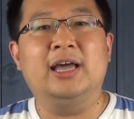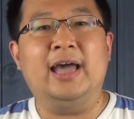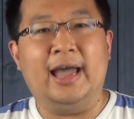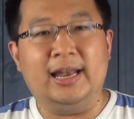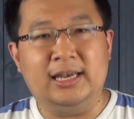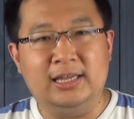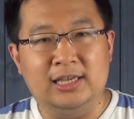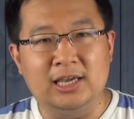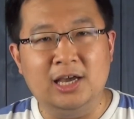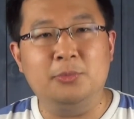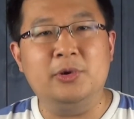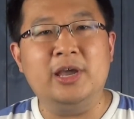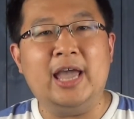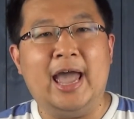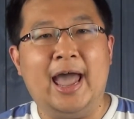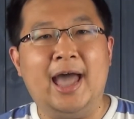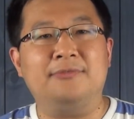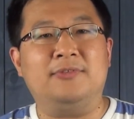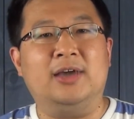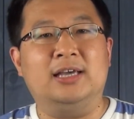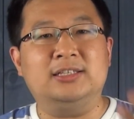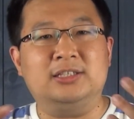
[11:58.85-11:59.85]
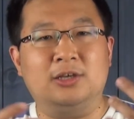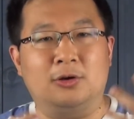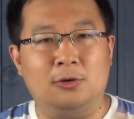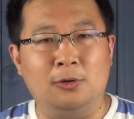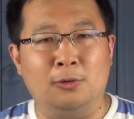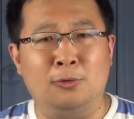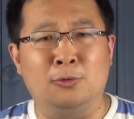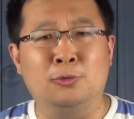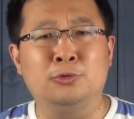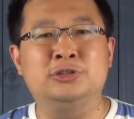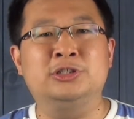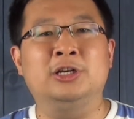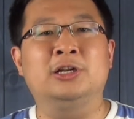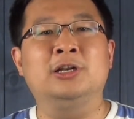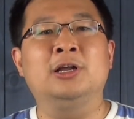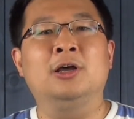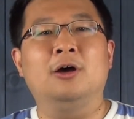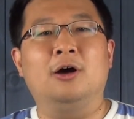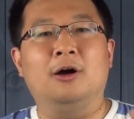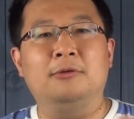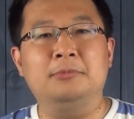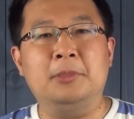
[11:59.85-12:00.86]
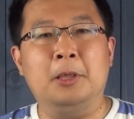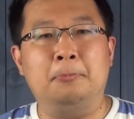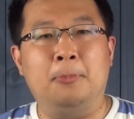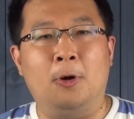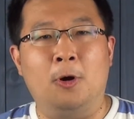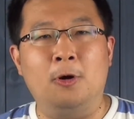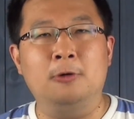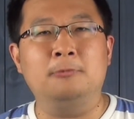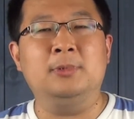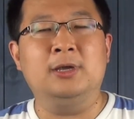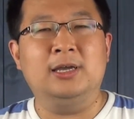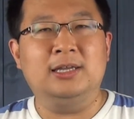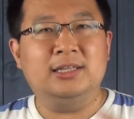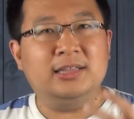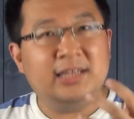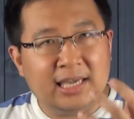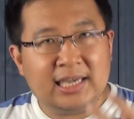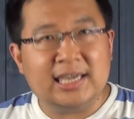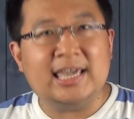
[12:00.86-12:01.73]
And here we have, as a conclusion of the poem, the